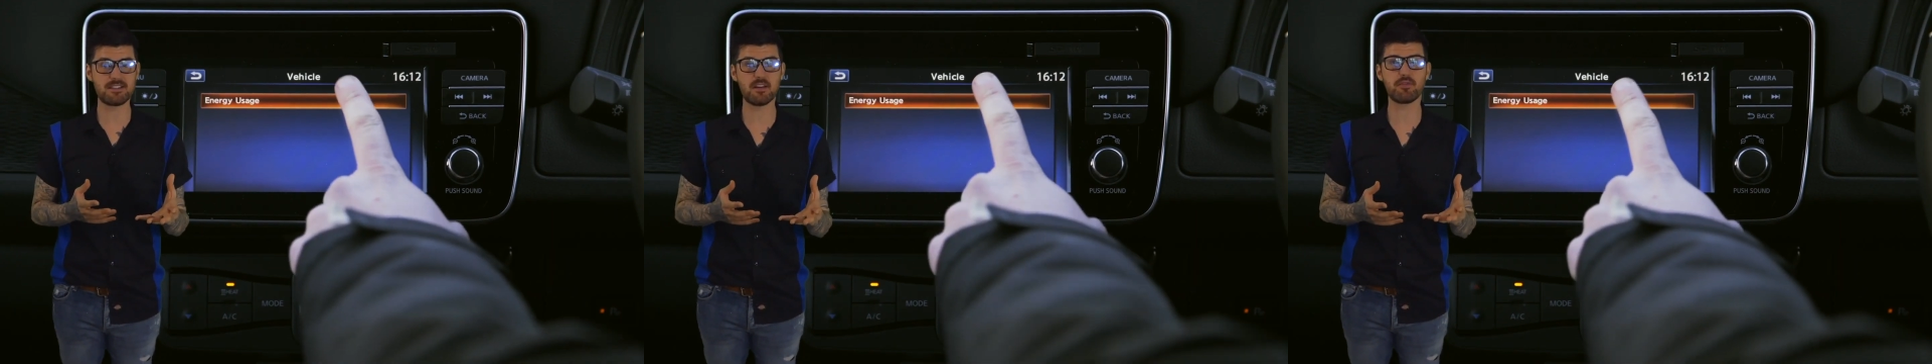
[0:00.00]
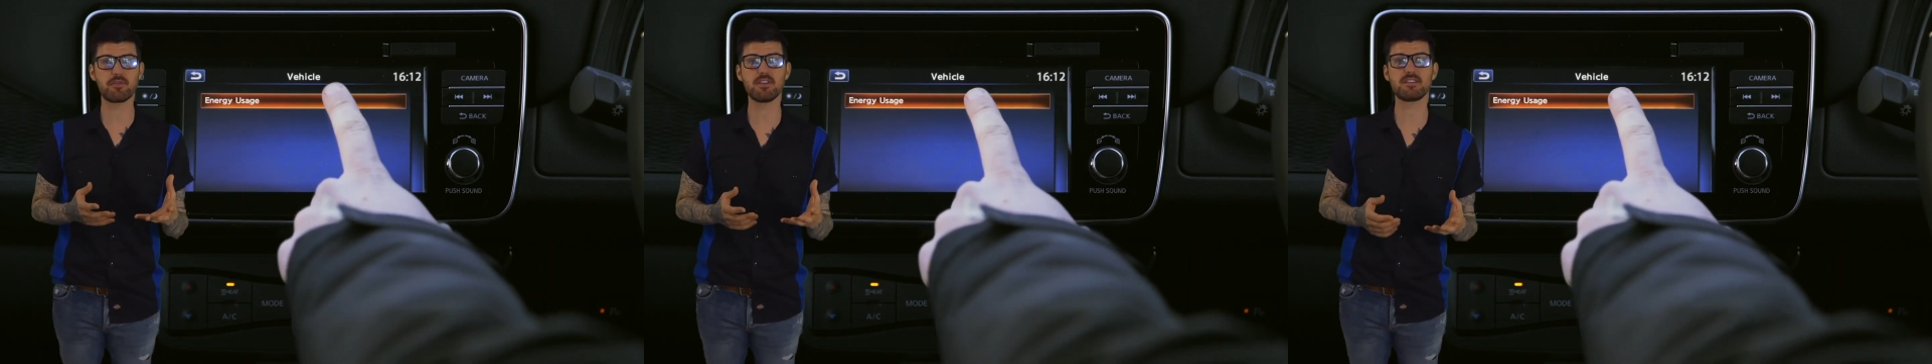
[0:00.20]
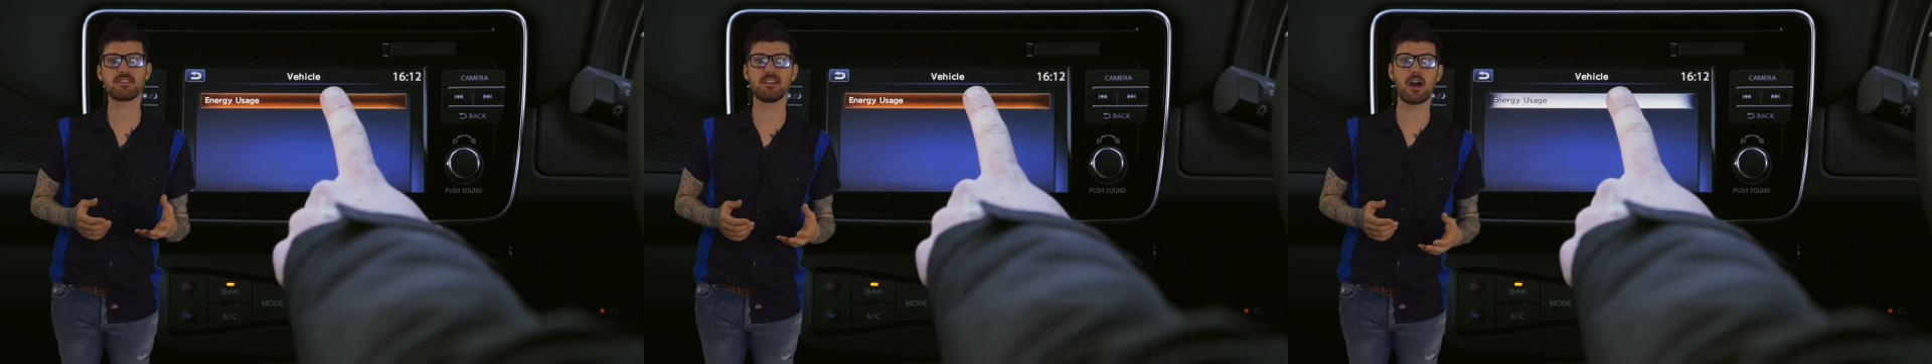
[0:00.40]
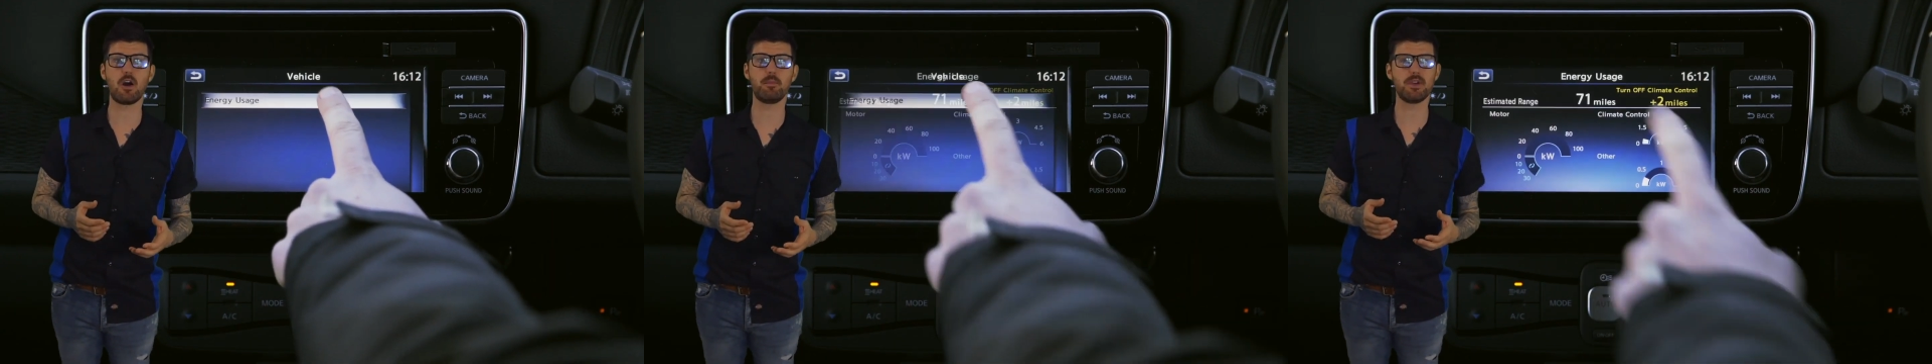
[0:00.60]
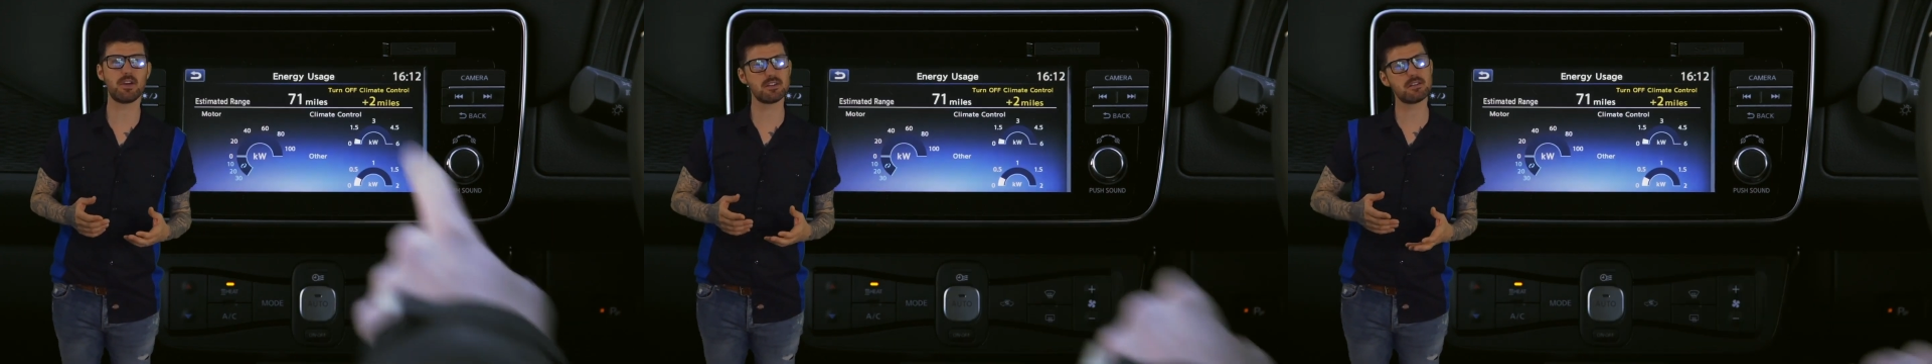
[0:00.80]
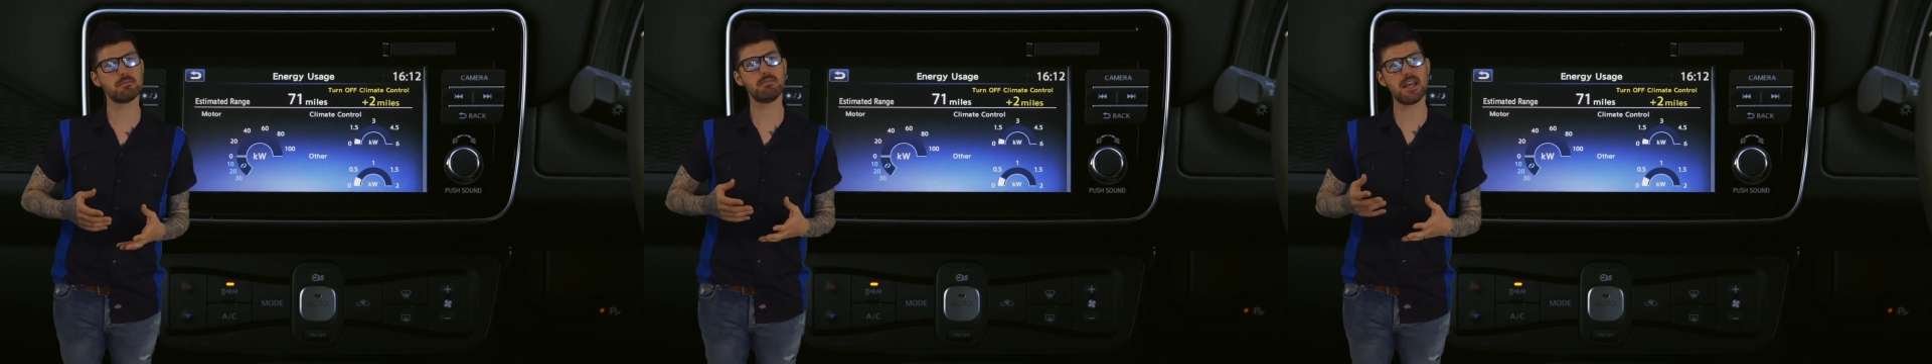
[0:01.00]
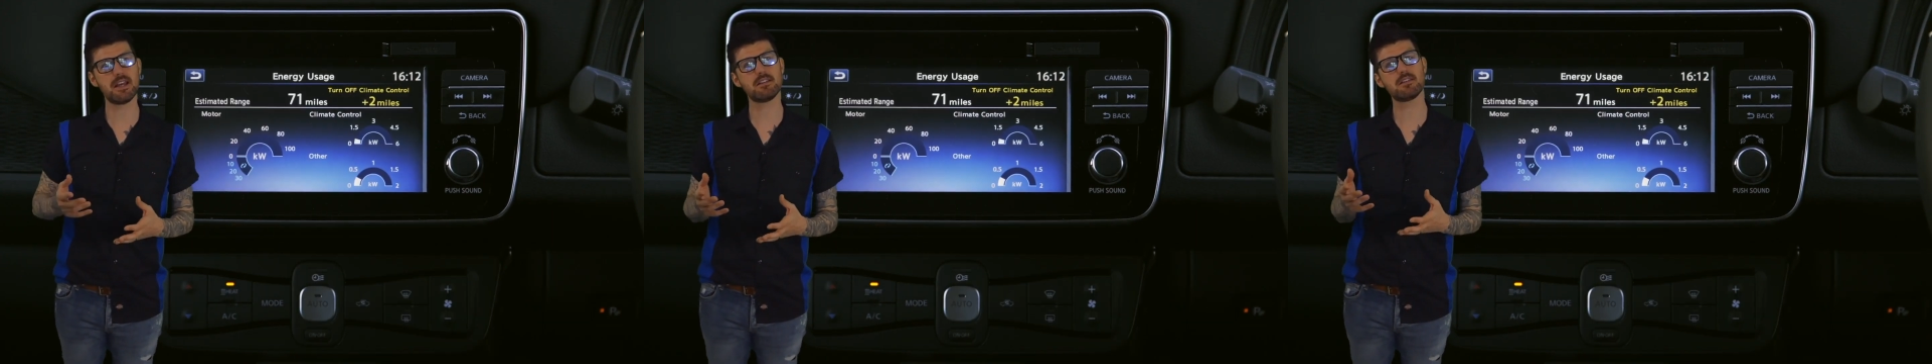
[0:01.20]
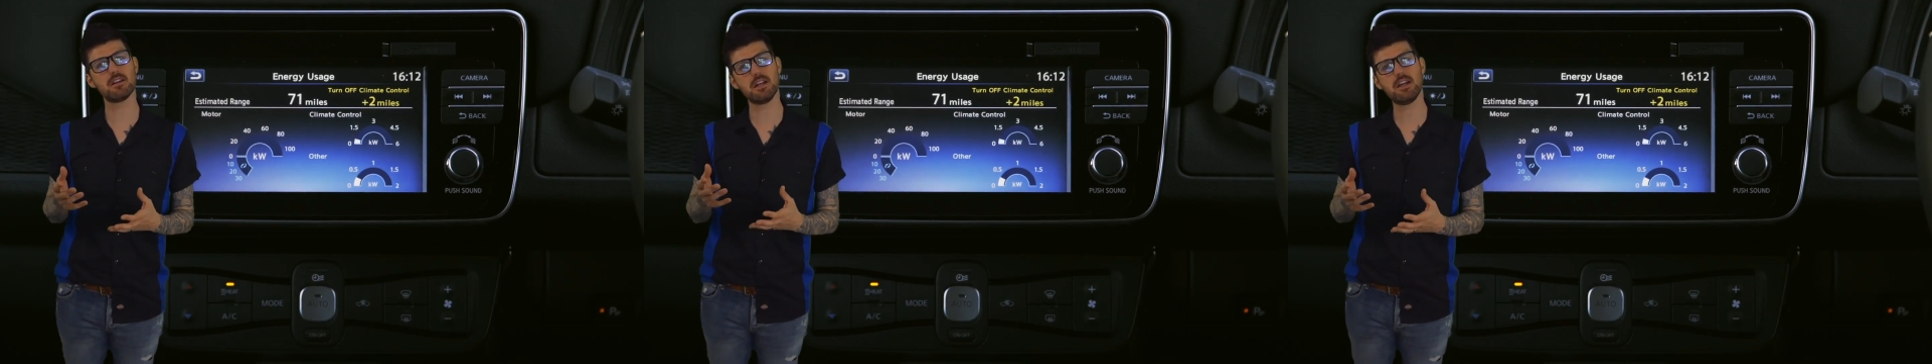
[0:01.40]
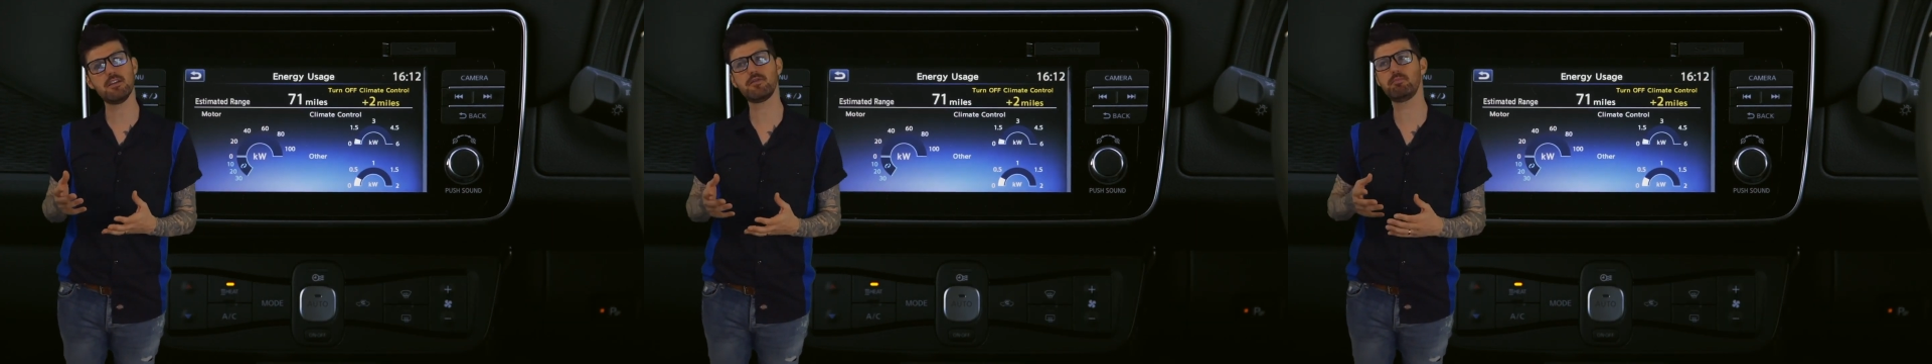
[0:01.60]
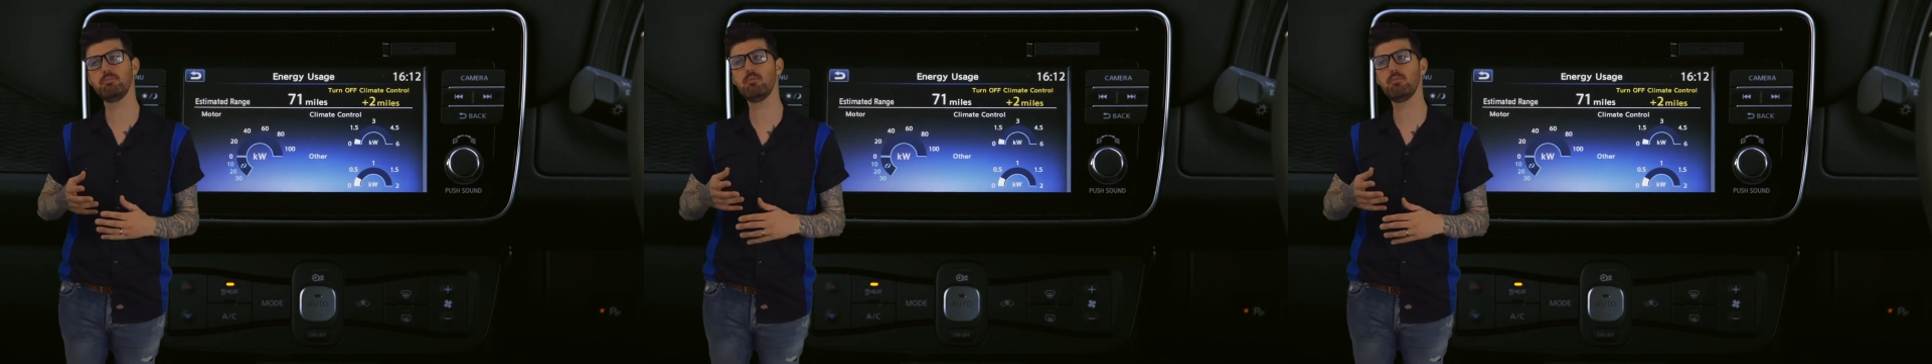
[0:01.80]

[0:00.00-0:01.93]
difference now because it makes the Leaf